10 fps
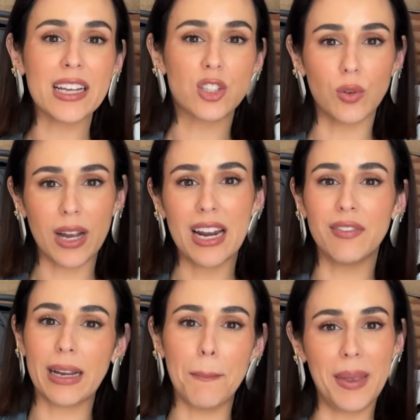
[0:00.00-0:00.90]
so kind of
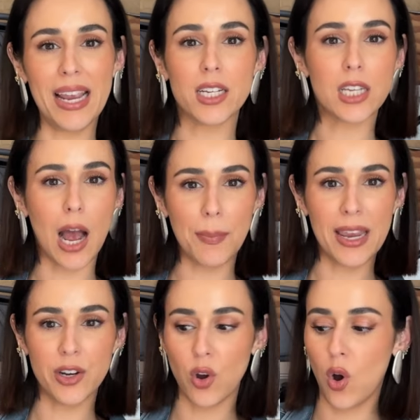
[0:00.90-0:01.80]
like a big top
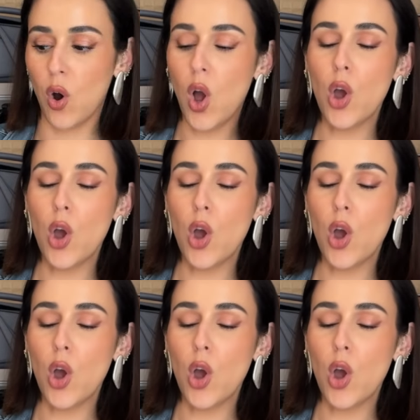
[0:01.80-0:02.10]
handle,